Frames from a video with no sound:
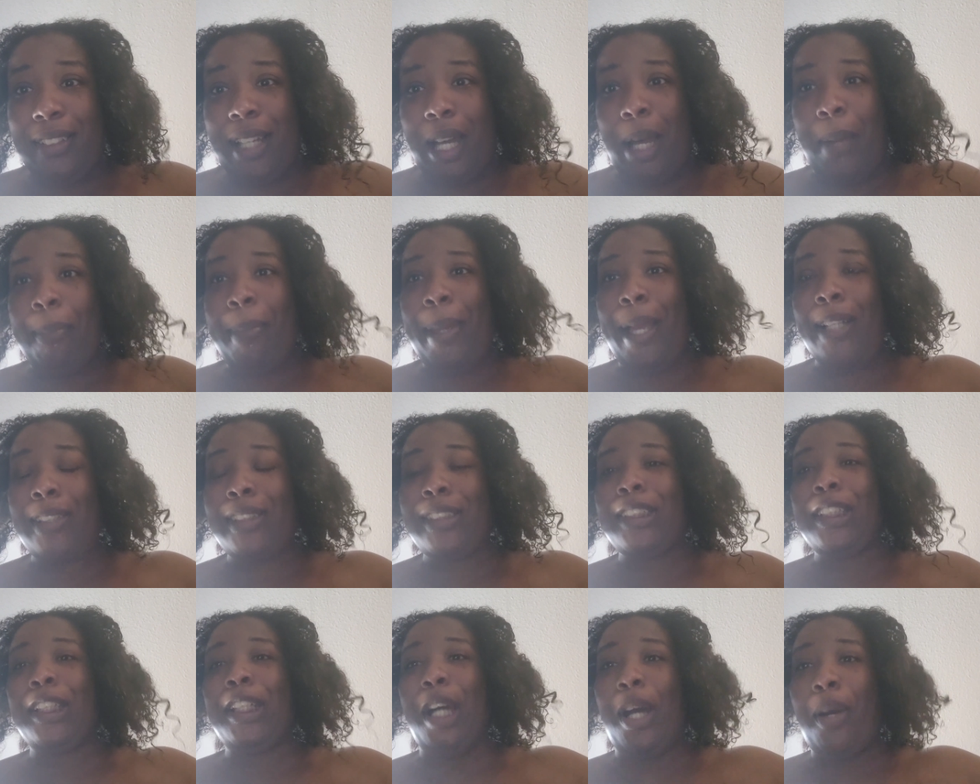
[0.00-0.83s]
I'm
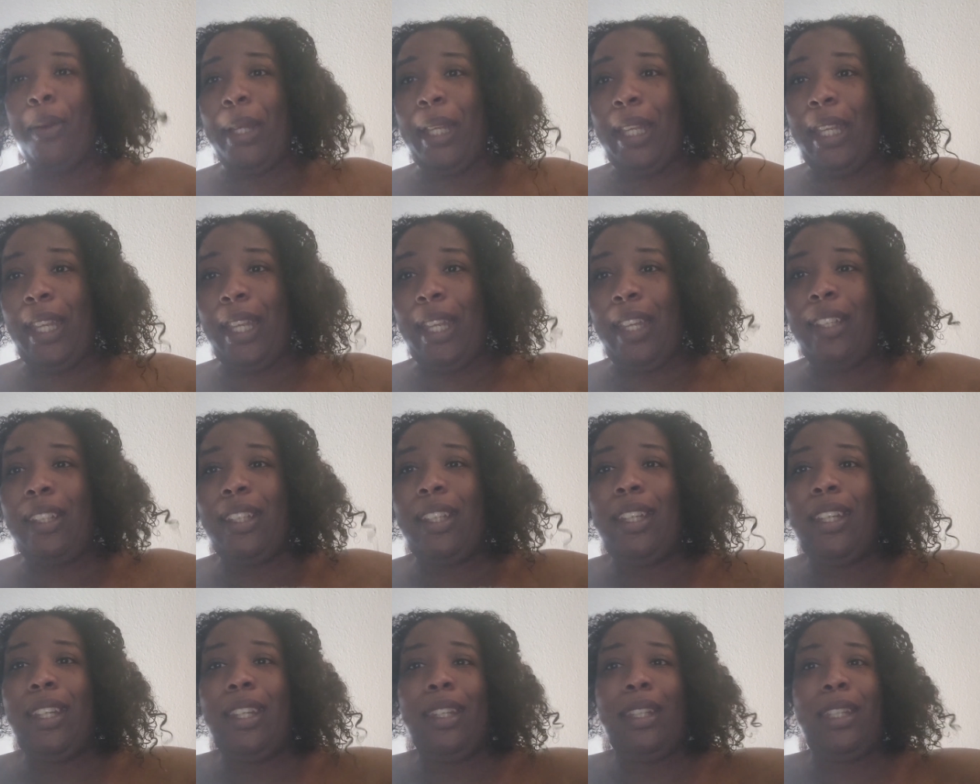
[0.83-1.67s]
about to go ahead
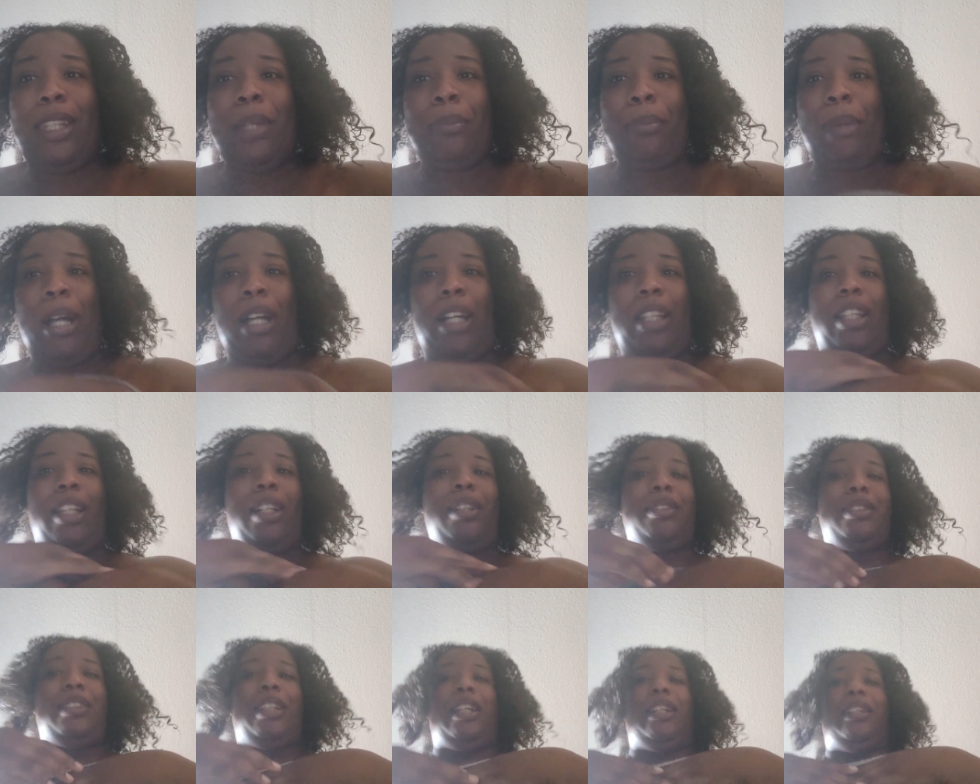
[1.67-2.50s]
and get my clothes